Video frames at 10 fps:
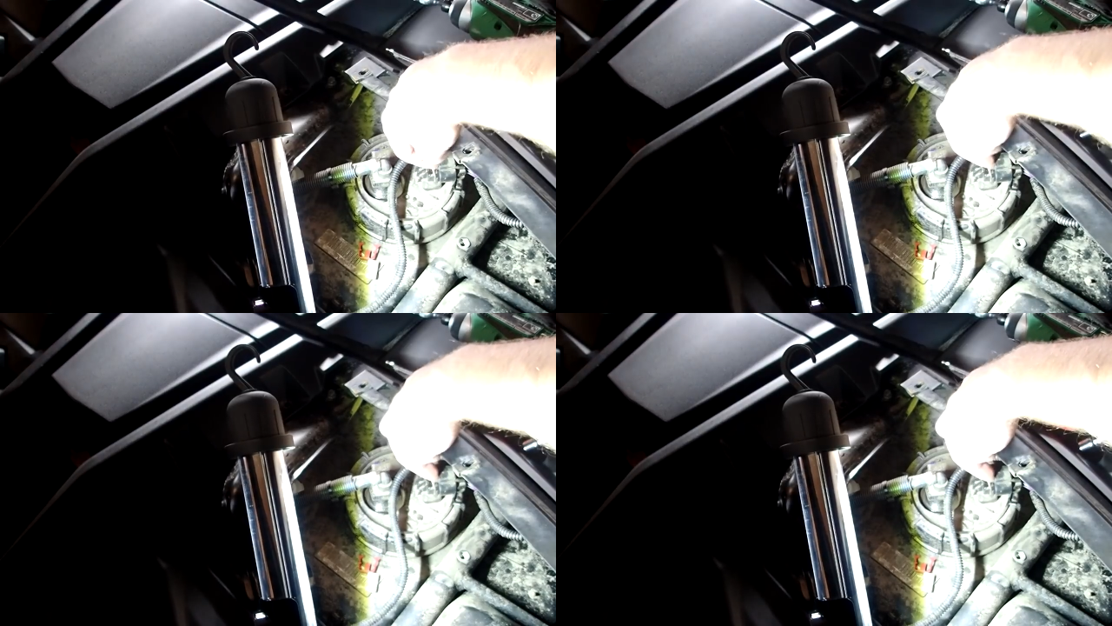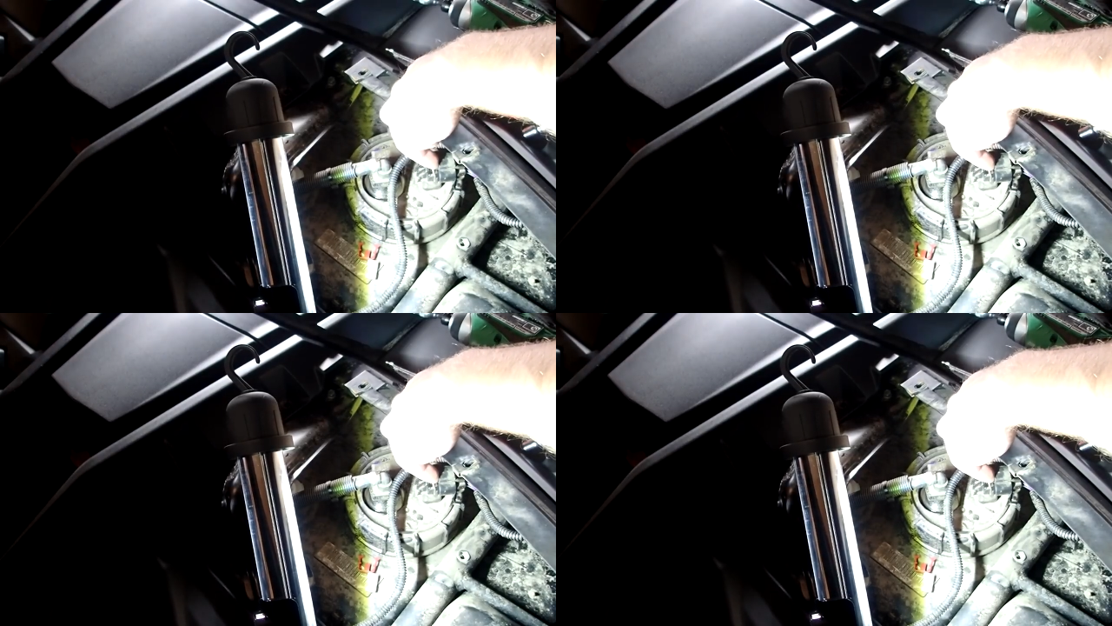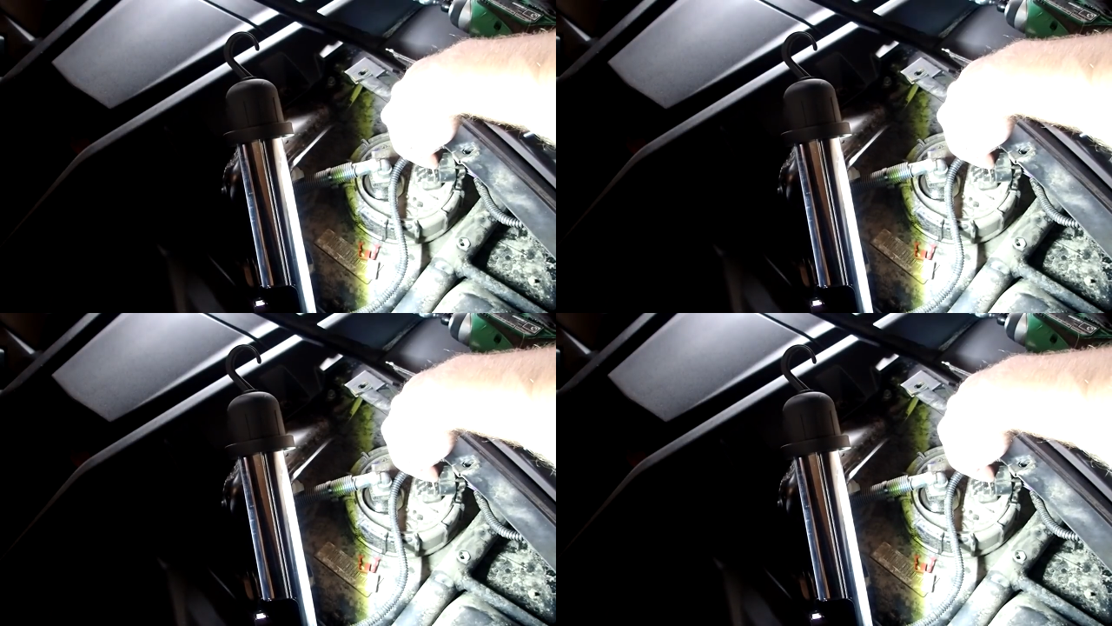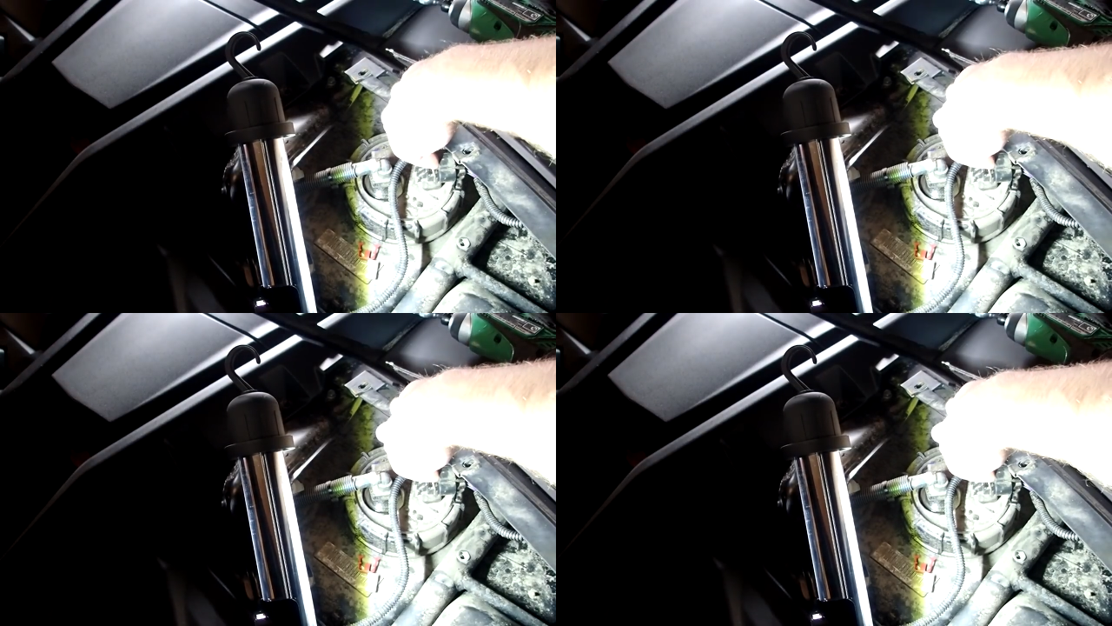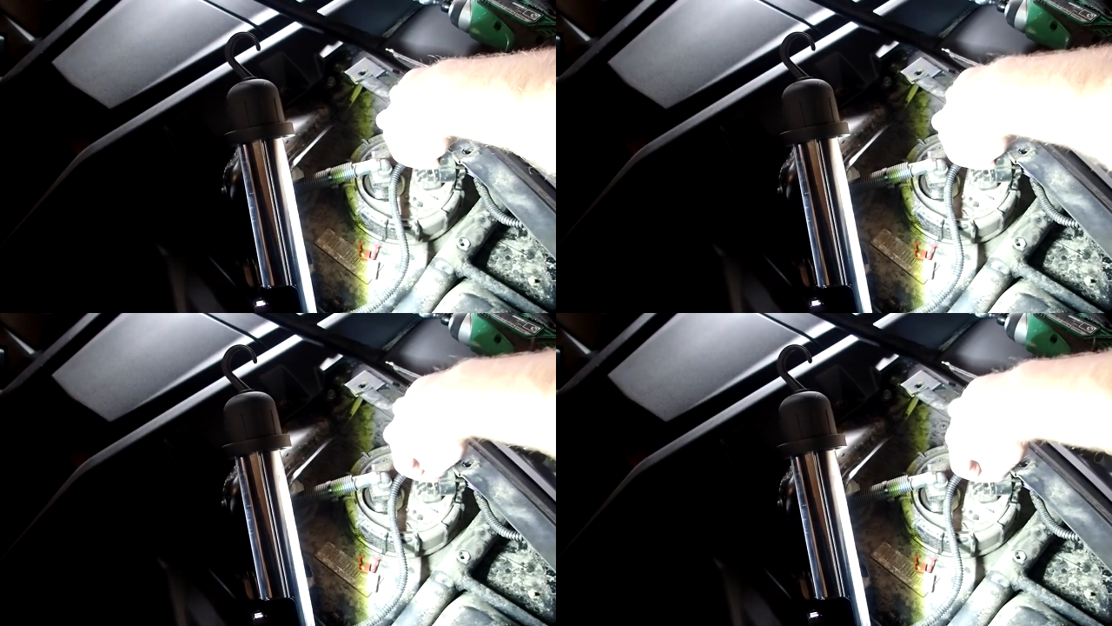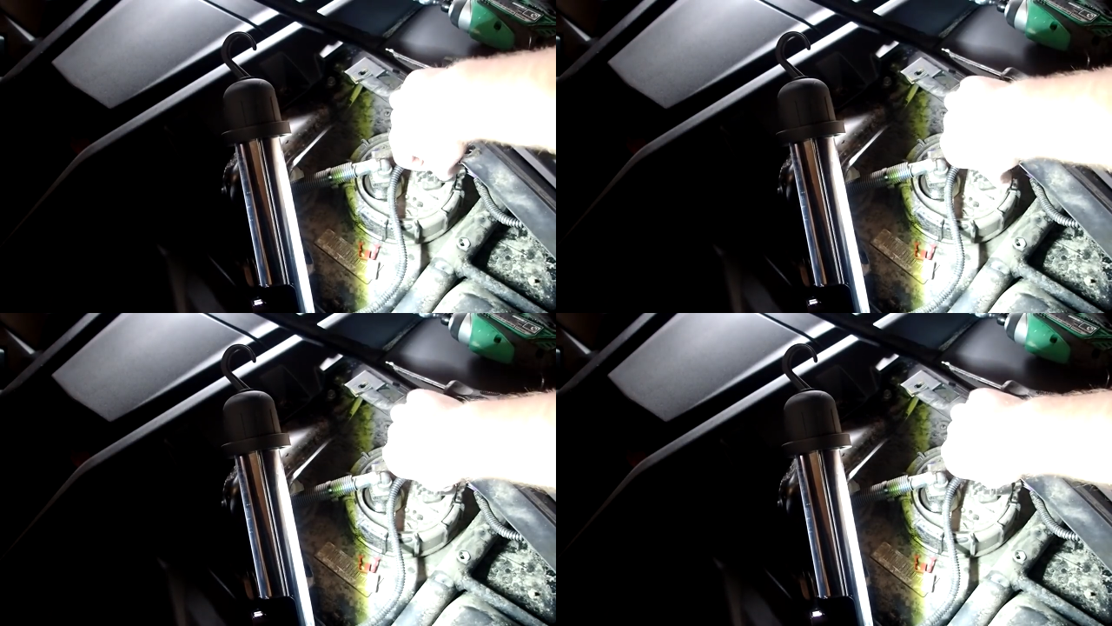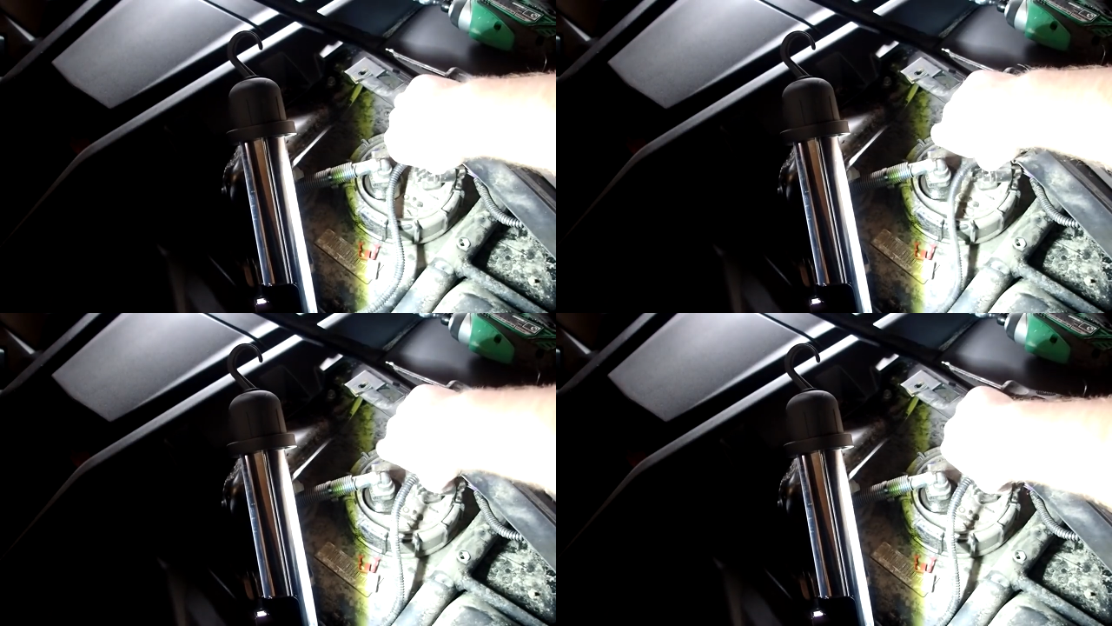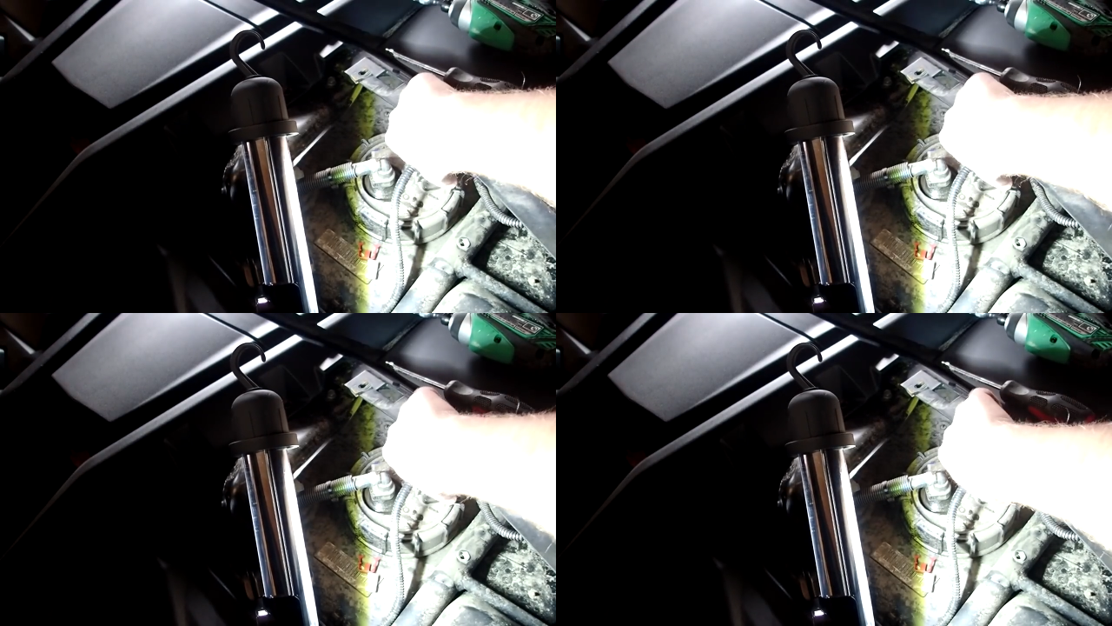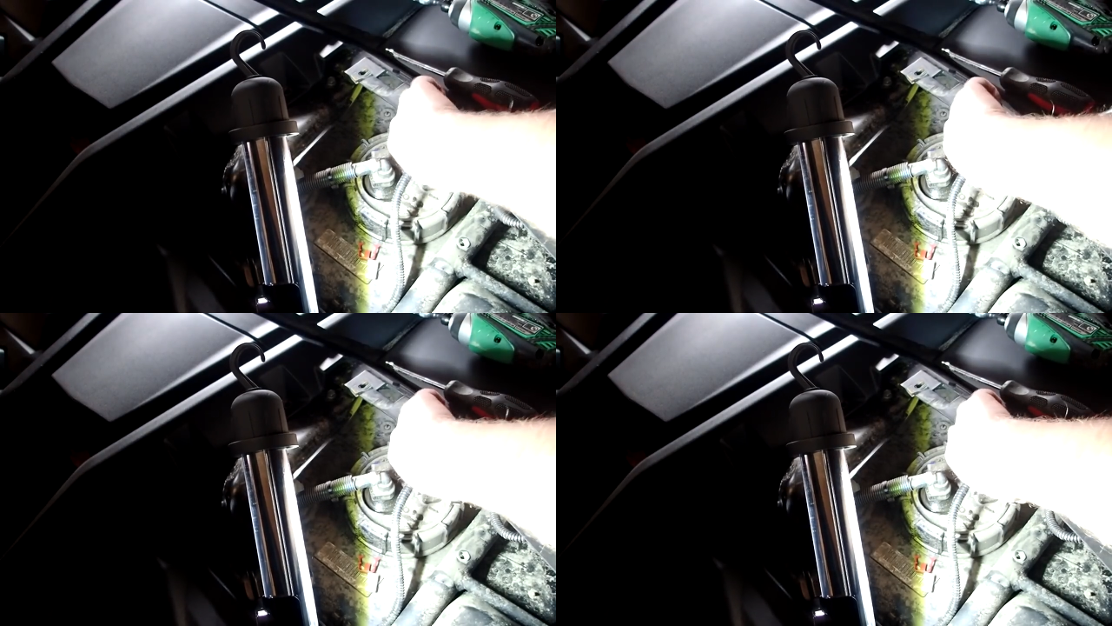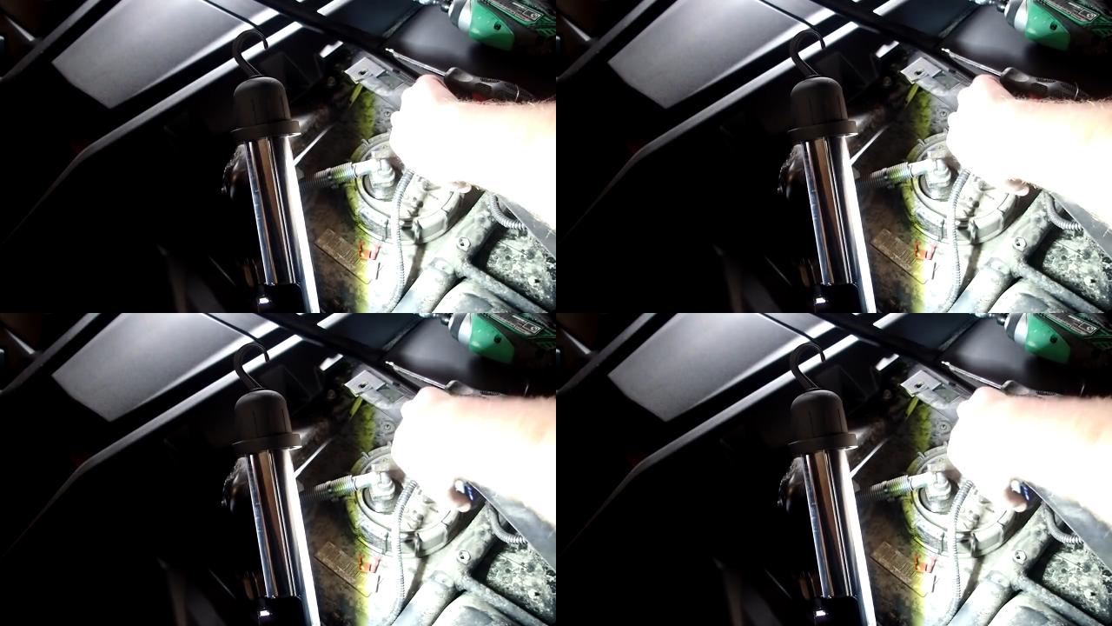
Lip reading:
Nobody's mouth can be seen.